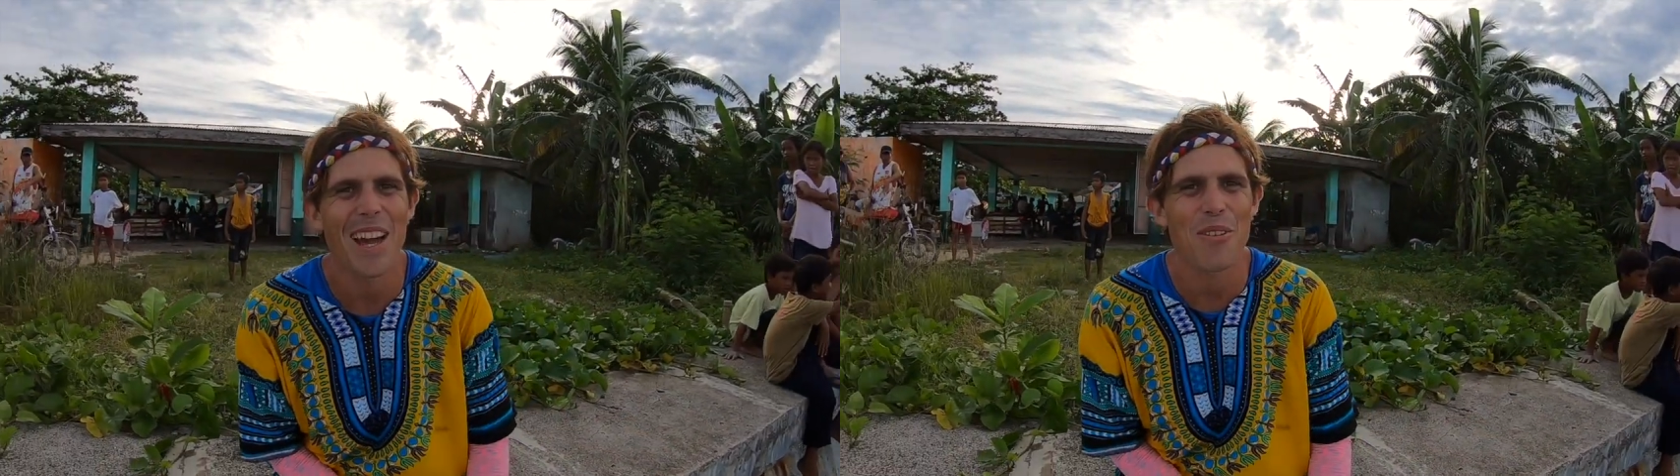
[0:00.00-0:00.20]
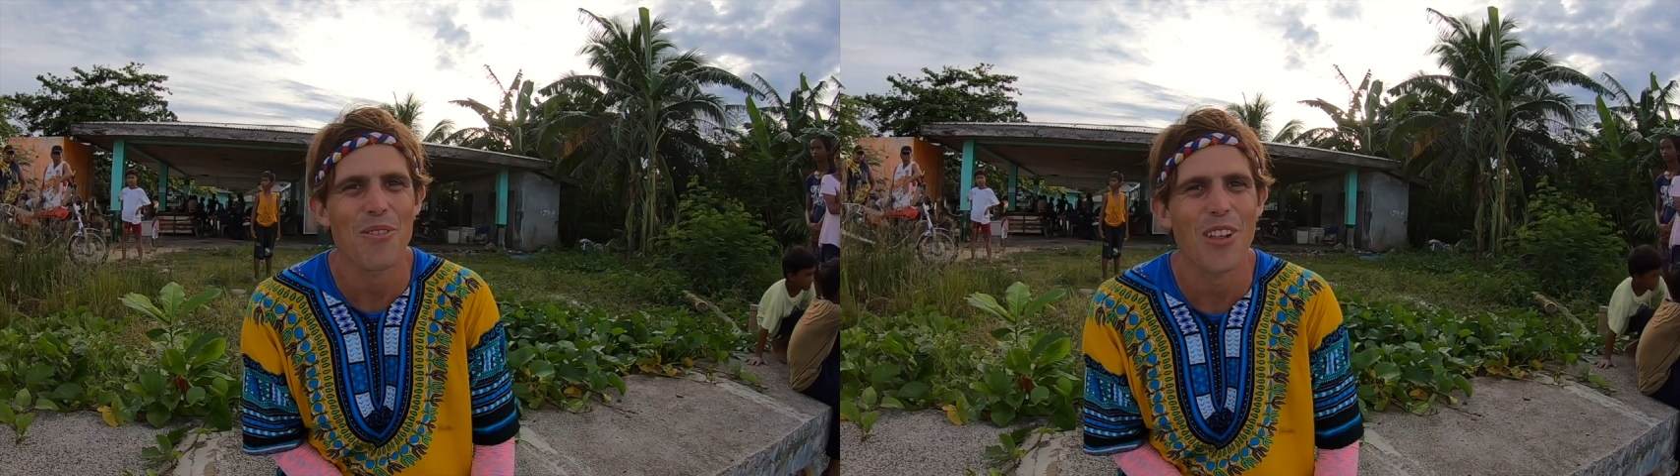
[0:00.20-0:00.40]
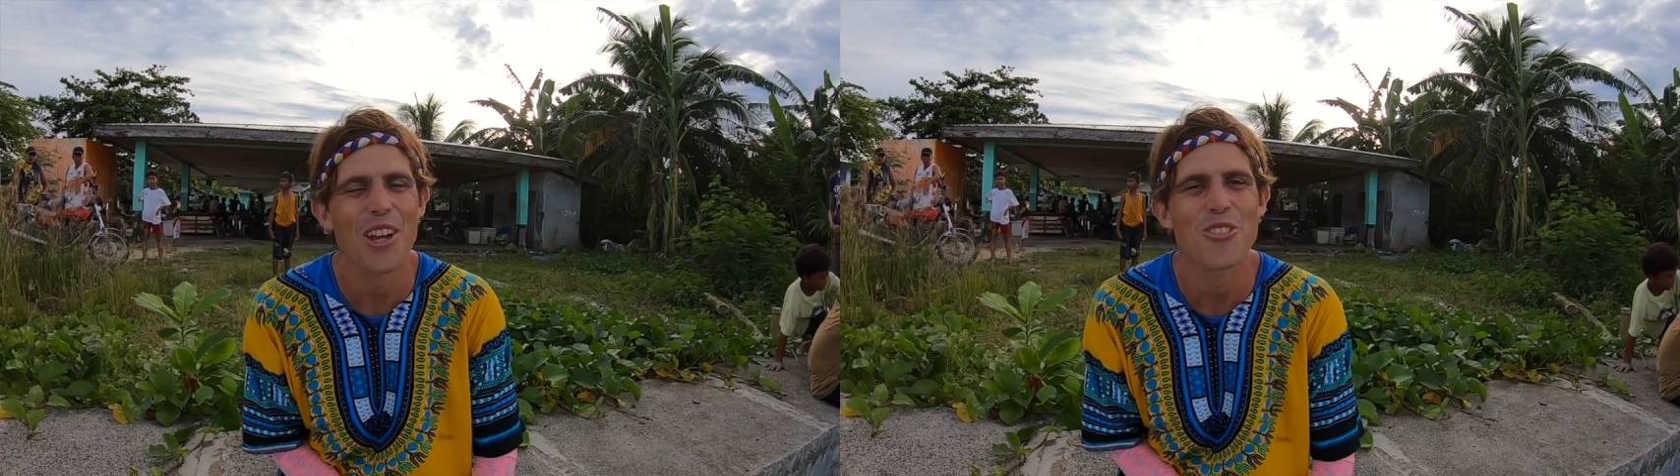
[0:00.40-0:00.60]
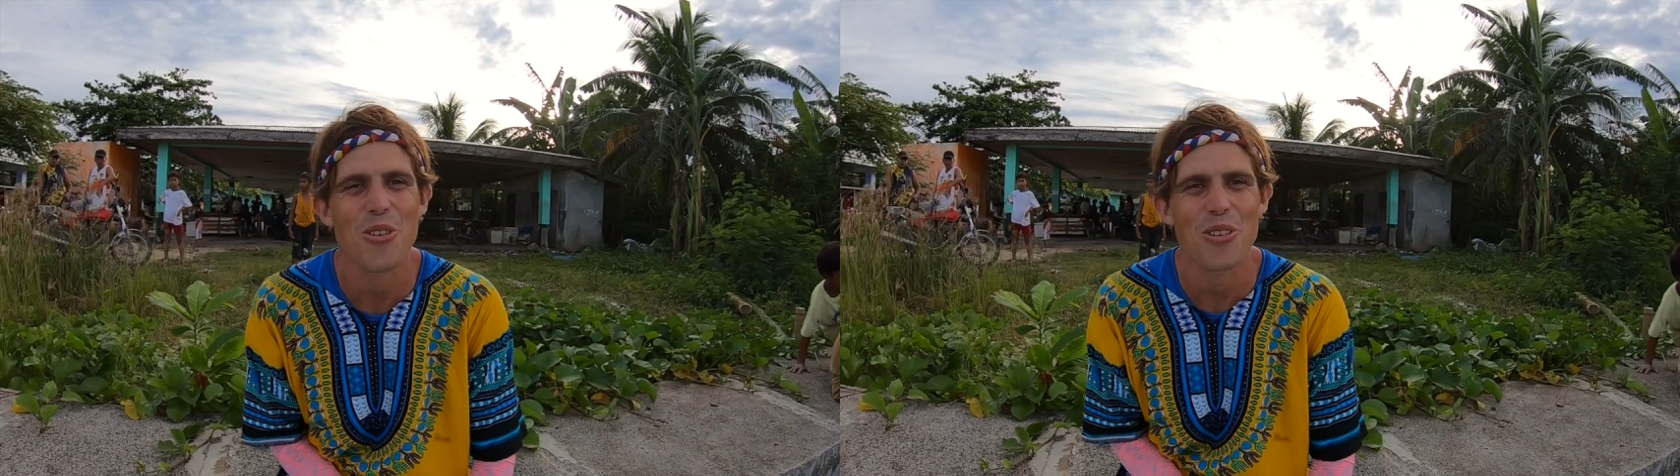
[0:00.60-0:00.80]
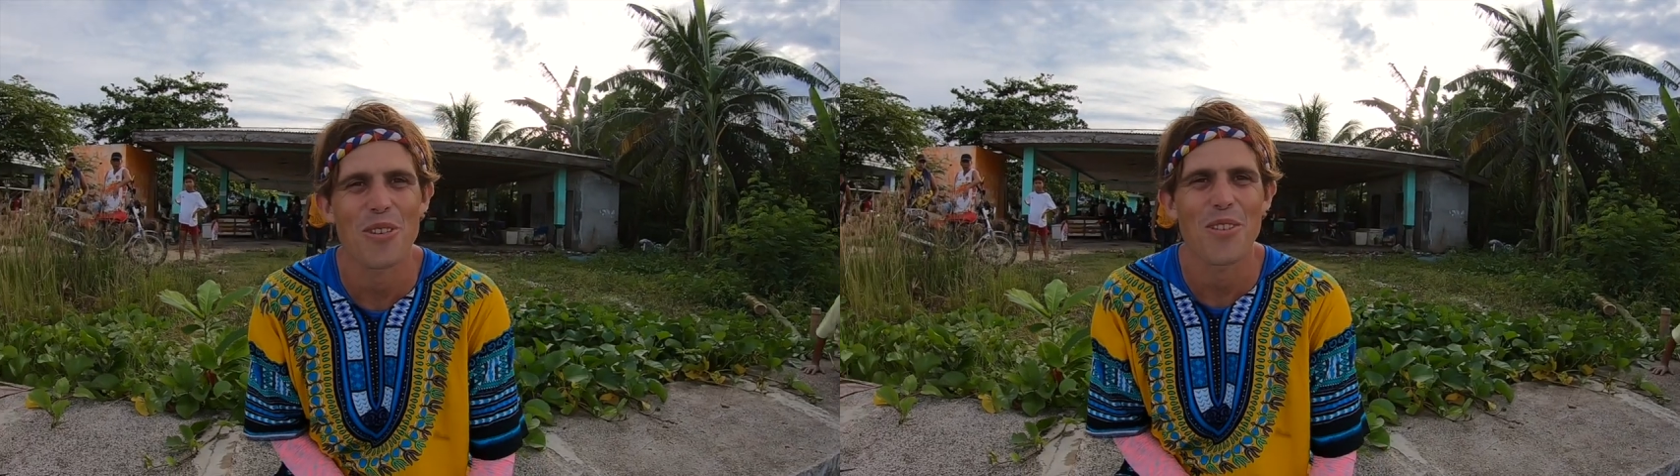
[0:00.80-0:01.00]
if you fly a
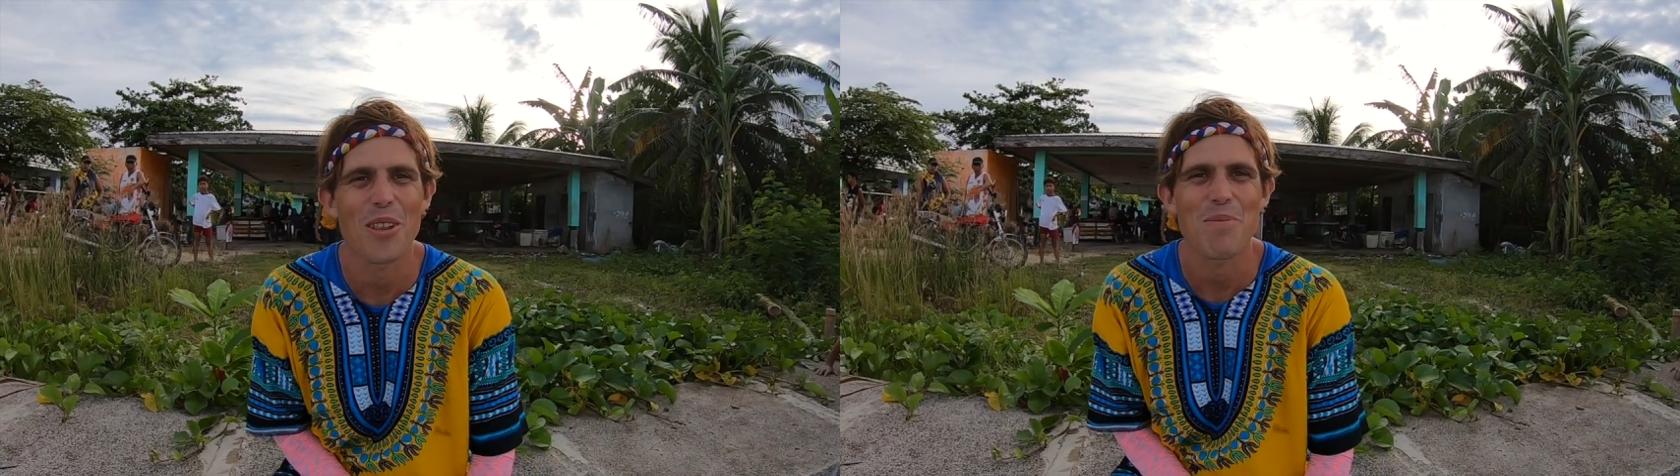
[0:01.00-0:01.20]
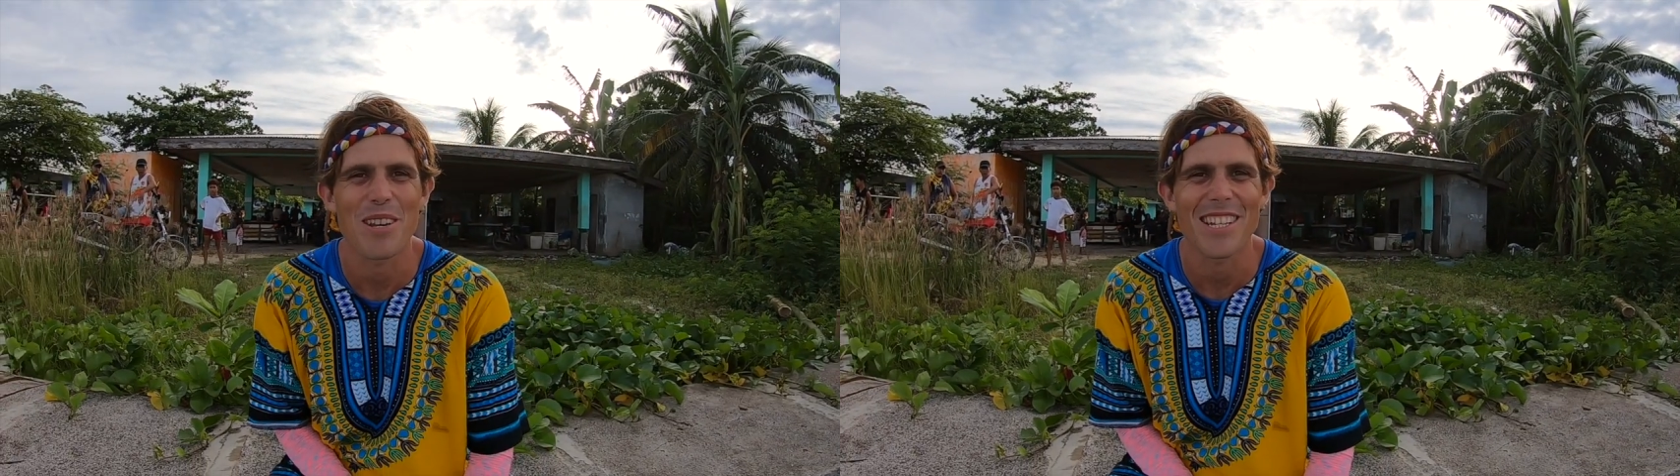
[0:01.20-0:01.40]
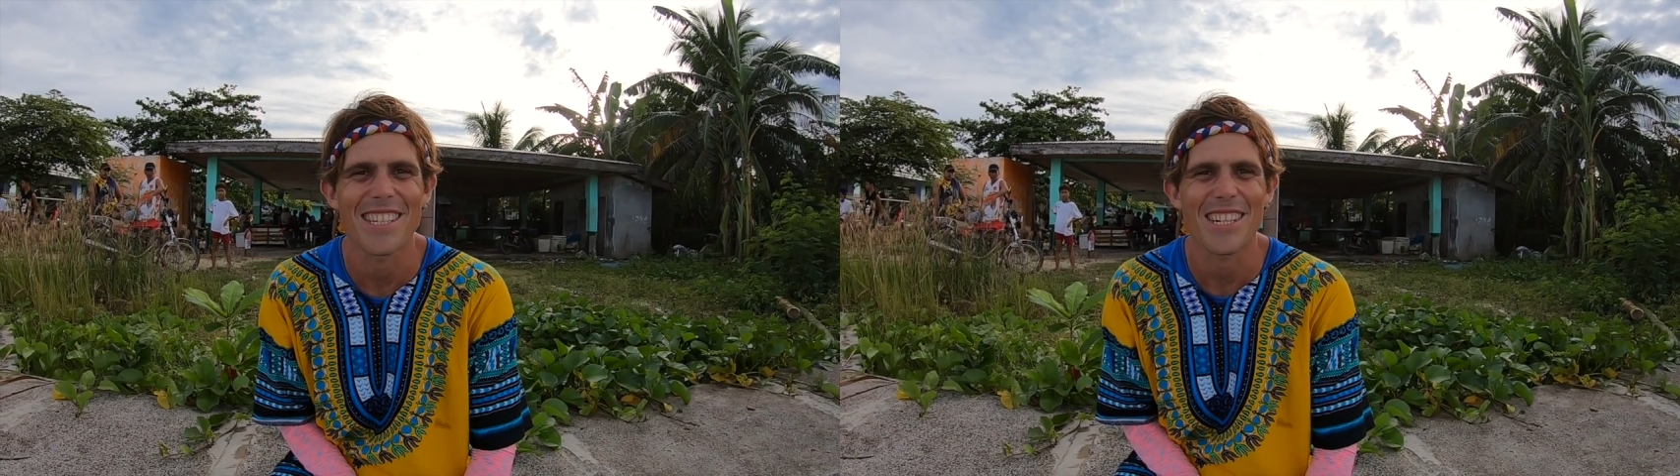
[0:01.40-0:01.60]
drone in the Philippines,